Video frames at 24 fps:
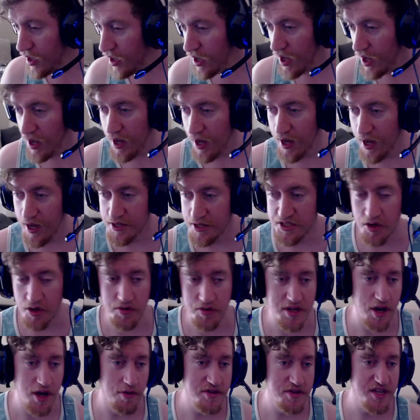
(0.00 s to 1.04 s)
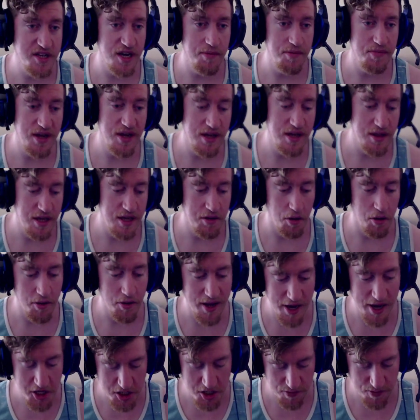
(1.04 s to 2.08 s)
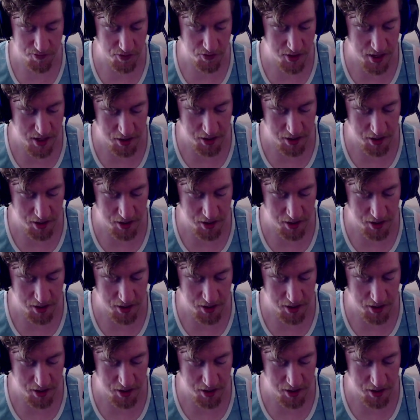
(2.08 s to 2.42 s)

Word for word: uh, Tokyo is going to be the location for the